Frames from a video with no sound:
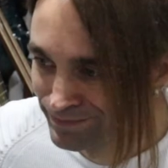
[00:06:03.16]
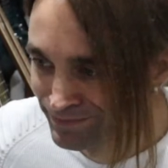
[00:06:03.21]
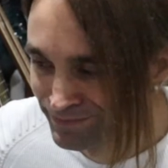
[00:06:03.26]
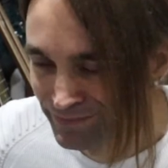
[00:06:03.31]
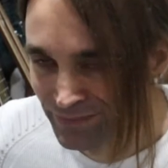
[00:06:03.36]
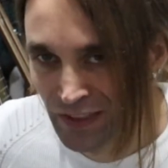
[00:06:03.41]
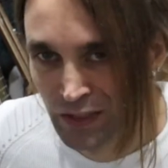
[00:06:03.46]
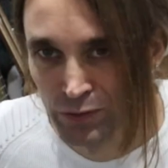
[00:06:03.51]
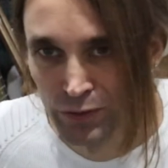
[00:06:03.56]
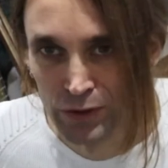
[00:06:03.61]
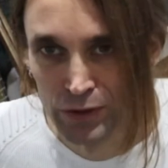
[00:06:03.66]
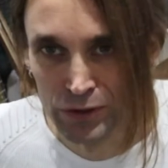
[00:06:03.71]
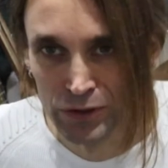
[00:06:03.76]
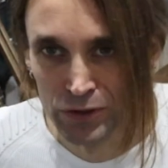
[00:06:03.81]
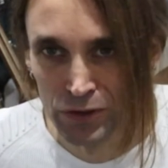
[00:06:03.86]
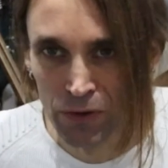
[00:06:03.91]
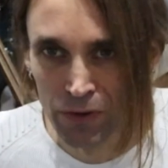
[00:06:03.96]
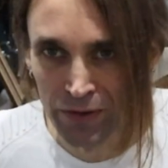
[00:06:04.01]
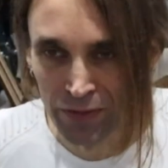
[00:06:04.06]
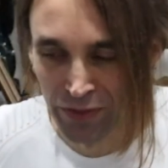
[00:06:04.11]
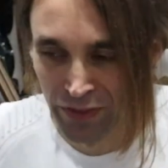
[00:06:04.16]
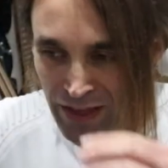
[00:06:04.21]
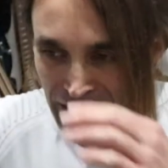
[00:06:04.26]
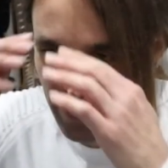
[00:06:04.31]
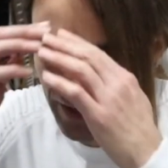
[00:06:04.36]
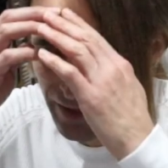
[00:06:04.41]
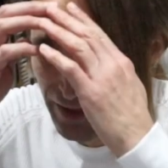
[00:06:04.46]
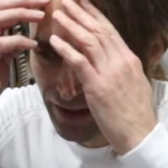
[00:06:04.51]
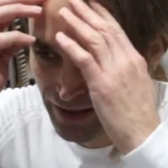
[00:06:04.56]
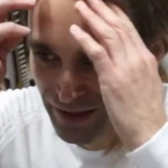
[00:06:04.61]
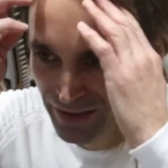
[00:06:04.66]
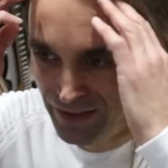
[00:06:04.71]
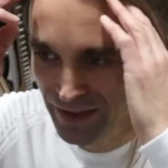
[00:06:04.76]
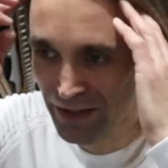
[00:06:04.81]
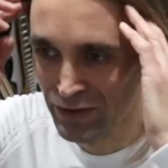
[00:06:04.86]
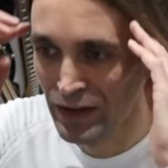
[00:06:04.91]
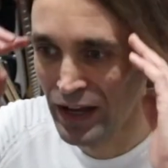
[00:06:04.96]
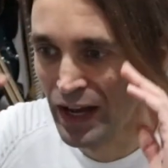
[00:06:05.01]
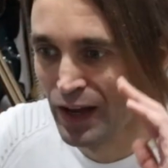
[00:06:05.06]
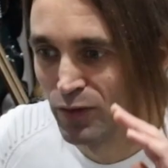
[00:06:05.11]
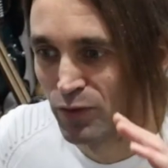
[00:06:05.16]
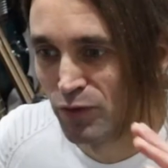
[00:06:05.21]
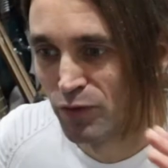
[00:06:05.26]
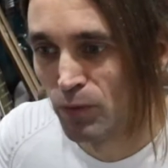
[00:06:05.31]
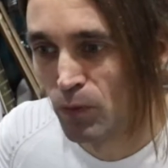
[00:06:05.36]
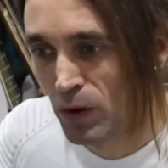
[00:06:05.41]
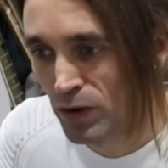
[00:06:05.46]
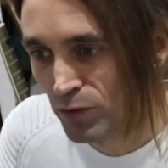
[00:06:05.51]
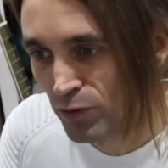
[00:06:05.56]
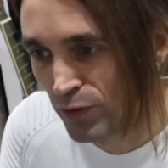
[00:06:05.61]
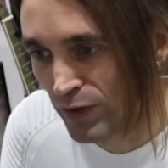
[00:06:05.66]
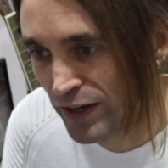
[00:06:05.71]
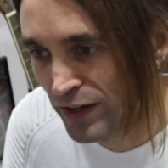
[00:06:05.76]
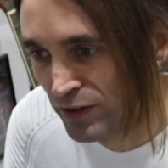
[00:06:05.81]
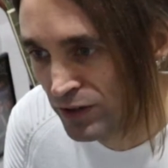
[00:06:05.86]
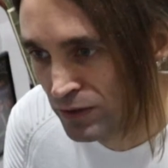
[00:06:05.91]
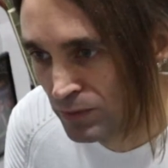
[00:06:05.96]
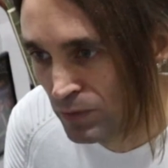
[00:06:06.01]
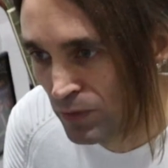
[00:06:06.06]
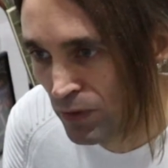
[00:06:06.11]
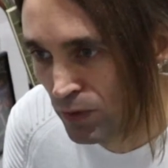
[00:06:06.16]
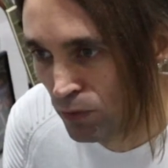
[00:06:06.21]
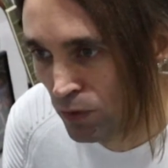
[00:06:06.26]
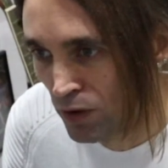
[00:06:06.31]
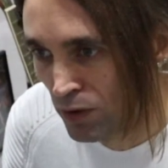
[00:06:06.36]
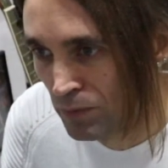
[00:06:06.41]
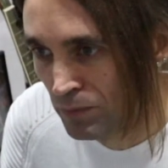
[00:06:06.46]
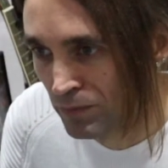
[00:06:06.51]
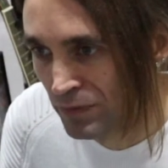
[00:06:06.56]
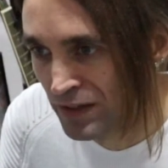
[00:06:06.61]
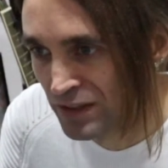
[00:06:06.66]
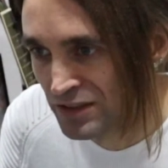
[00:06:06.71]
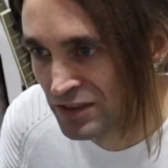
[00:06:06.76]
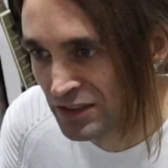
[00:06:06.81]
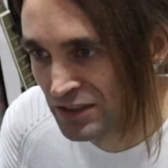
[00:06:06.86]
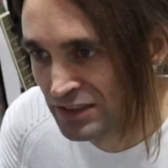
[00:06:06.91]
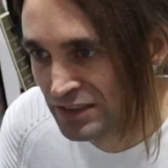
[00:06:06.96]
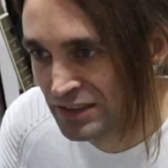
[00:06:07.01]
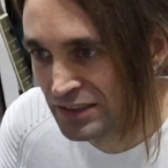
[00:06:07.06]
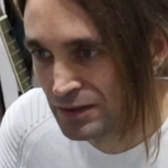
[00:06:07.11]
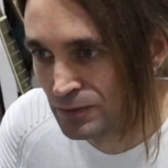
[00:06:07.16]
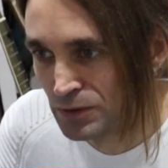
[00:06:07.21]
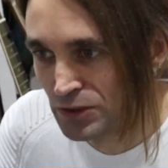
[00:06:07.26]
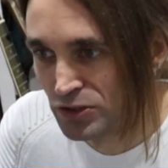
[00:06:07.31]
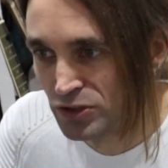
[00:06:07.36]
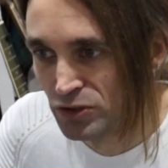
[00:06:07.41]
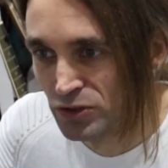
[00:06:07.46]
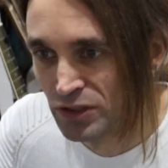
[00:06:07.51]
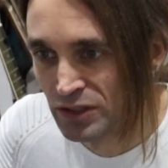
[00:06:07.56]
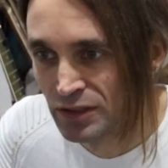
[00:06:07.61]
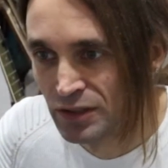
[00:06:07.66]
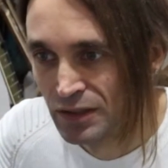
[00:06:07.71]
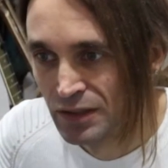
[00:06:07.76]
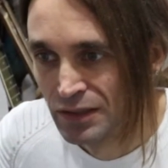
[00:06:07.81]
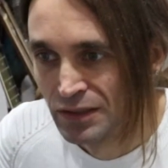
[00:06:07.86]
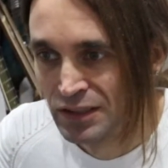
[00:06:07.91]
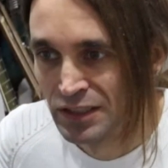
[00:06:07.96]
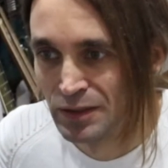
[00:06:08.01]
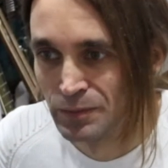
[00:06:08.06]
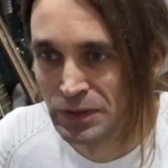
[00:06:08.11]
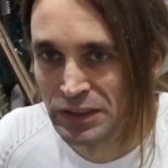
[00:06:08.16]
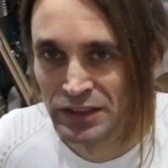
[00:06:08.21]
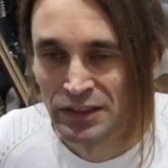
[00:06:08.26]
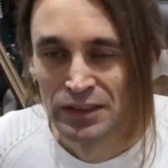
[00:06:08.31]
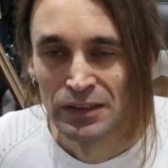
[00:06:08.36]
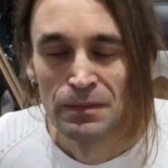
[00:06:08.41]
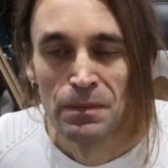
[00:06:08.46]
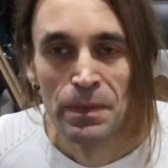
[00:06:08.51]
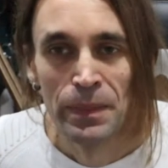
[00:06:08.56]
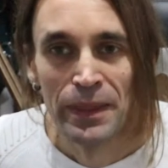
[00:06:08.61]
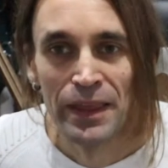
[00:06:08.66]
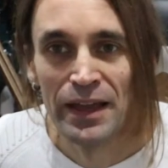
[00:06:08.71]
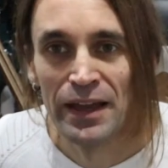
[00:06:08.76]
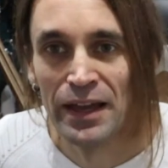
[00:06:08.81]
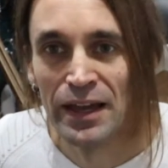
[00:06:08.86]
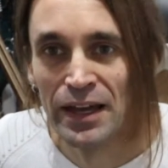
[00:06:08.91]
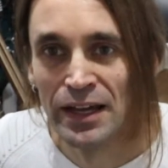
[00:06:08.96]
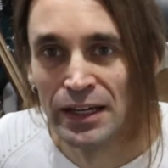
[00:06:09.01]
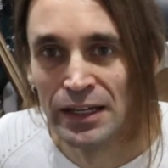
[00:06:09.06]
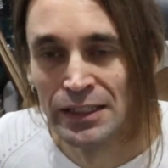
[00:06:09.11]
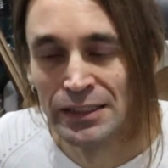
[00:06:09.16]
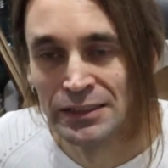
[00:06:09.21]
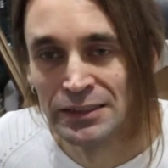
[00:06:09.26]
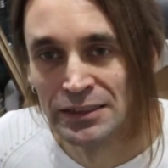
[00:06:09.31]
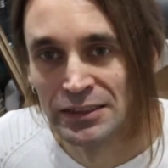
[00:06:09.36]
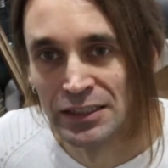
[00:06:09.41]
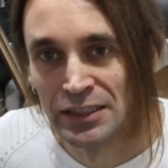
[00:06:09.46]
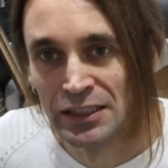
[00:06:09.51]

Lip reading: if you're doing that, then you have one fader, the rhythm guitars here, which you can limit, and